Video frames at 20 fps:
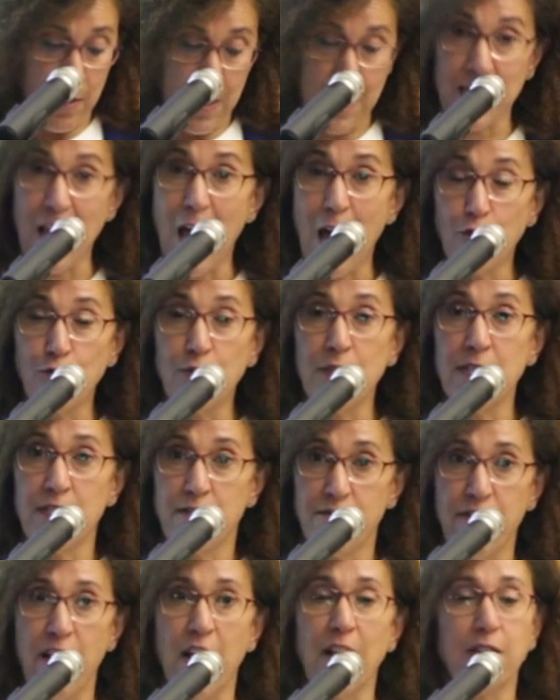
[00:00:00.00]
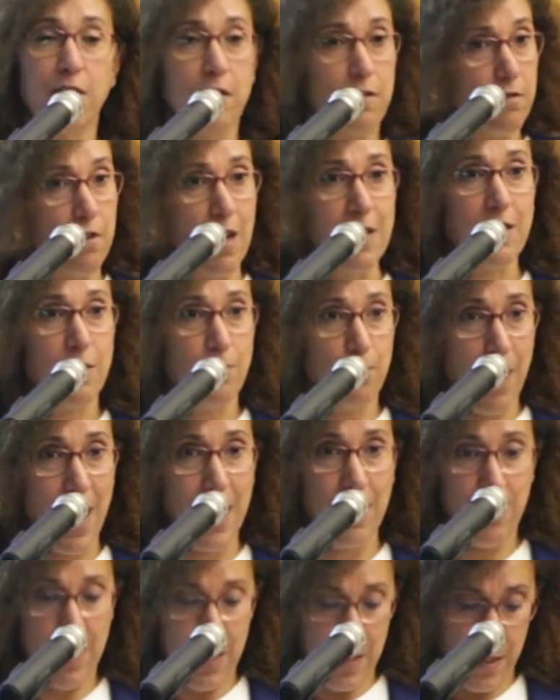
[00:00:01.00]
the Saudis felt threatened
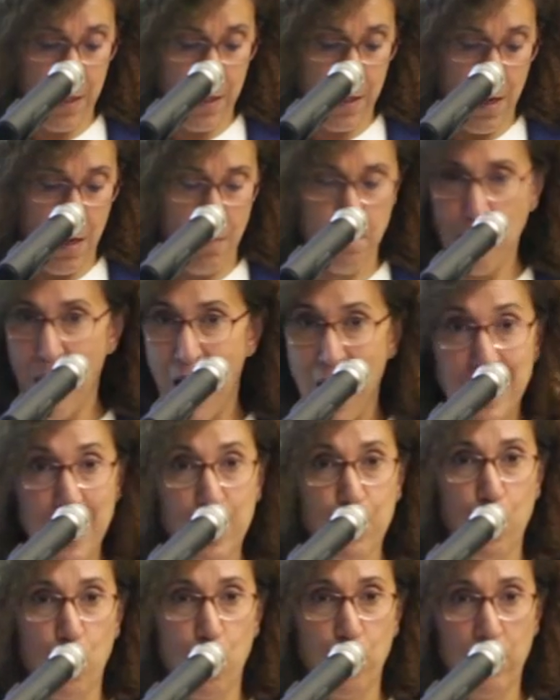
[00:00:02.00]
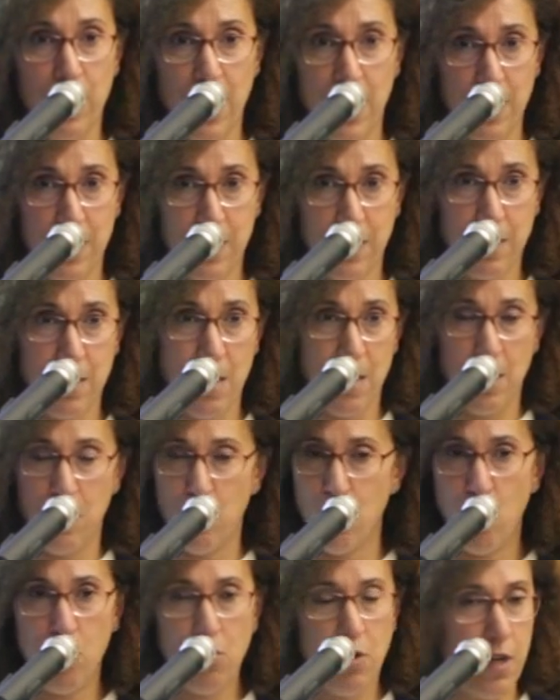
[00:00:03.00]
by this mass protest
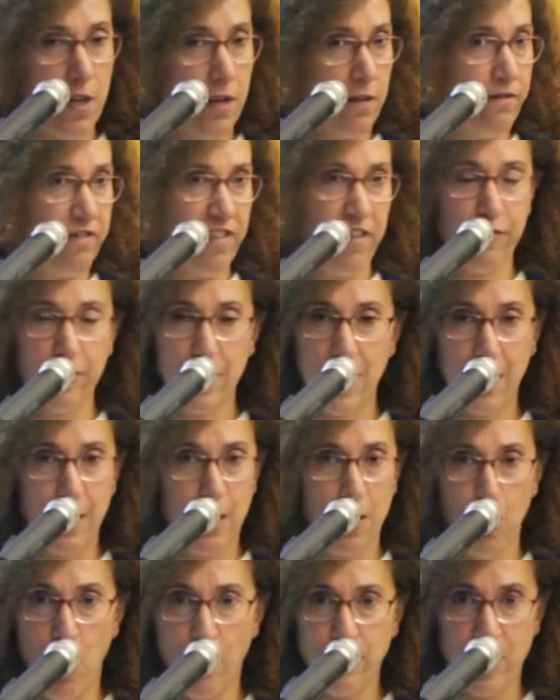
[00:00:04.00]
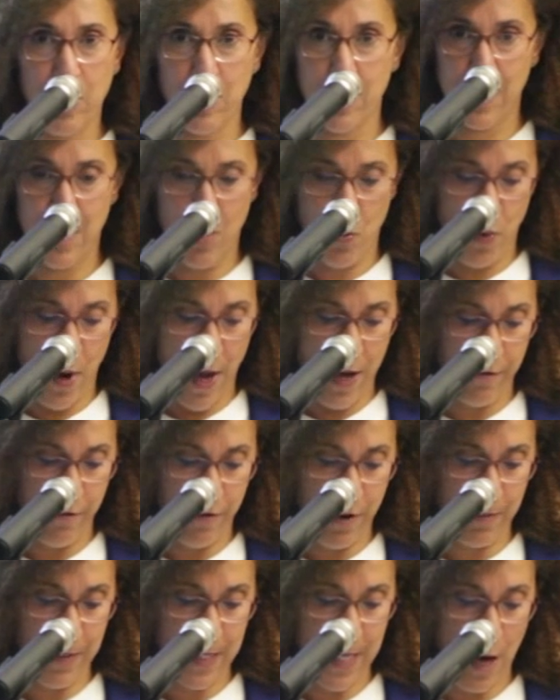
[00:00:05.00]
only 15 kilometers away
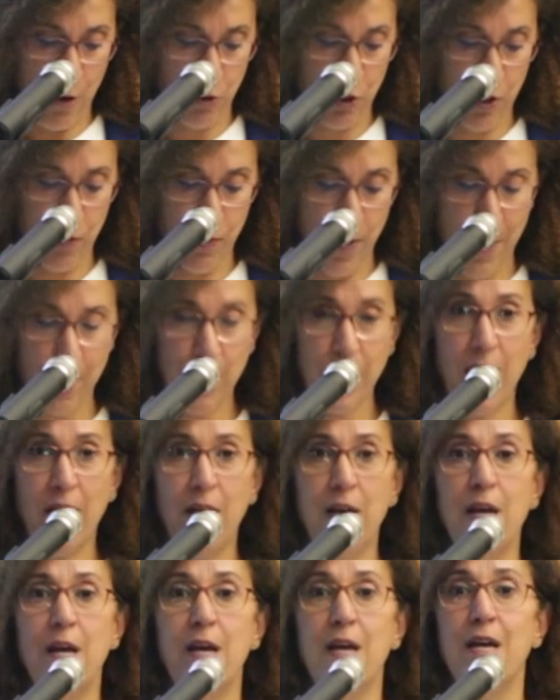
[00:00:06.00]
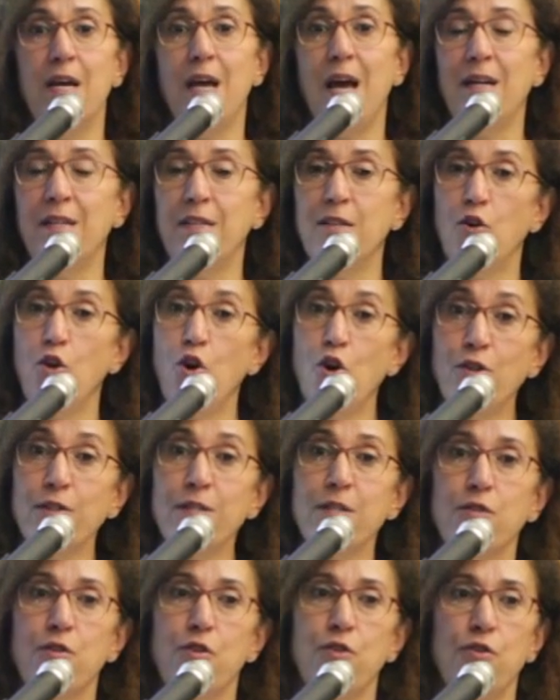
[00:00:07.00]
from Saudi Arabia and
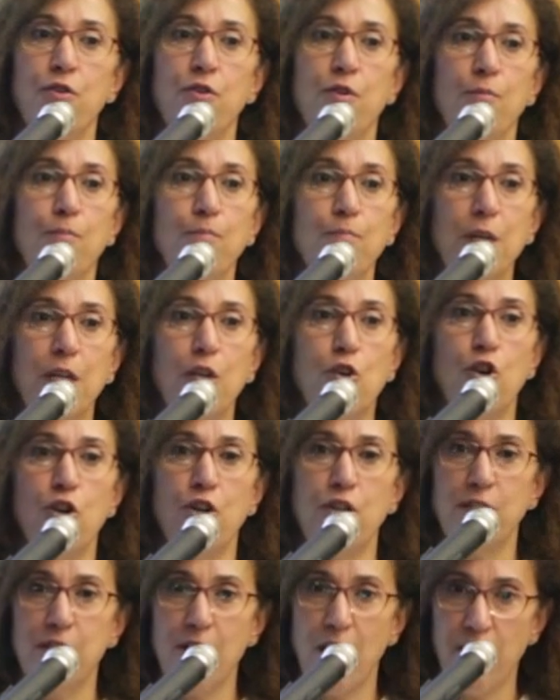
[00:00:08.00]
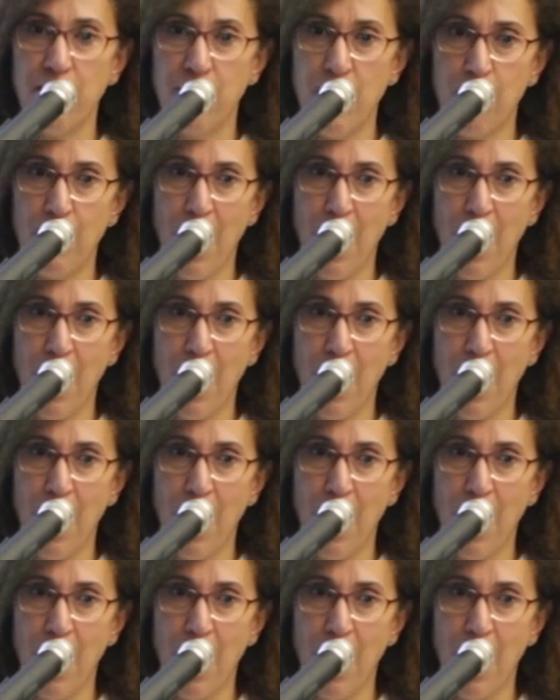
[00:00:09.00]
also because the